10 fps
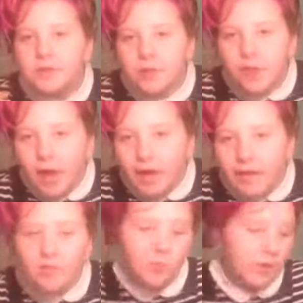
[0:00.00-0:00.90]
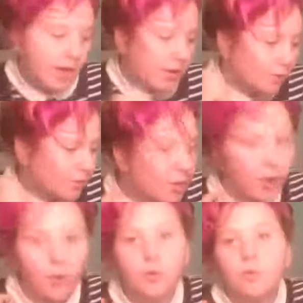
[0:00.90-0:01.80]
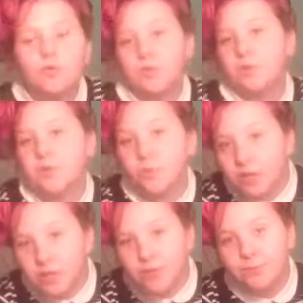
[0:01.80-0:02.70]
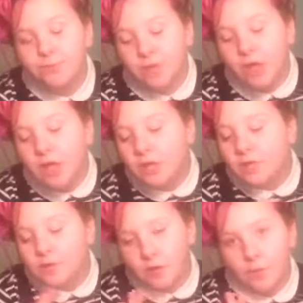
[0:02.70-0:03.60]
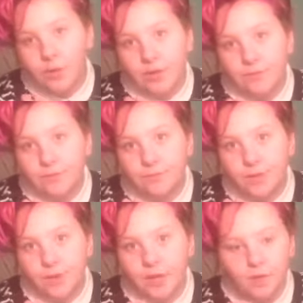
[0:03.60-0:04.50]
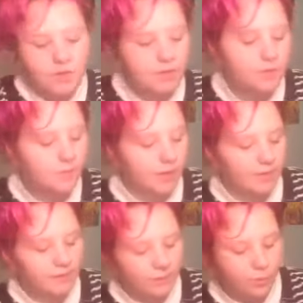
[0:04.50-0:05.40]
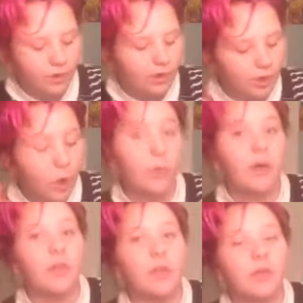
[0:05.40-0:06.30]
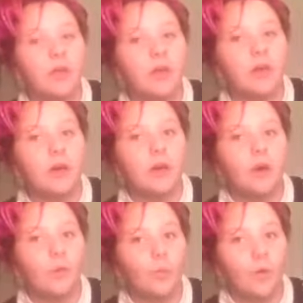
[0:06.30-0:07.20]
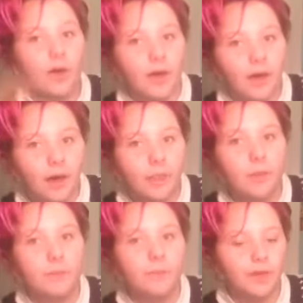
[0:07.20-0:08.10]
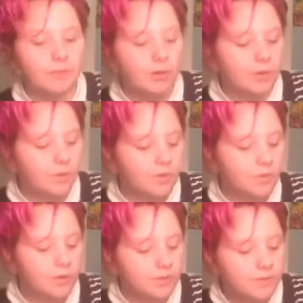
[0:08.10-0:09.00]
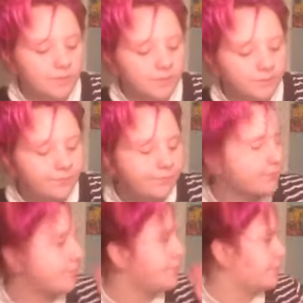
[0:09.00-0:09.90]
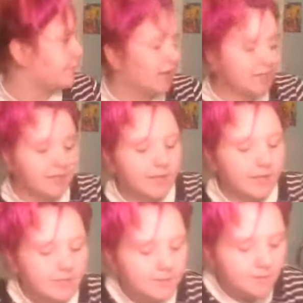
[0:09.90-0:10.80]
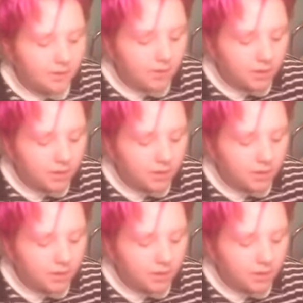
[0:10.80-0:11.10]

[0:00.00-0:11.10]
the 90s, but I don't know which ones are which. So I don't know that question, but we're gonna go with when I got them, like my newest ones, and that's,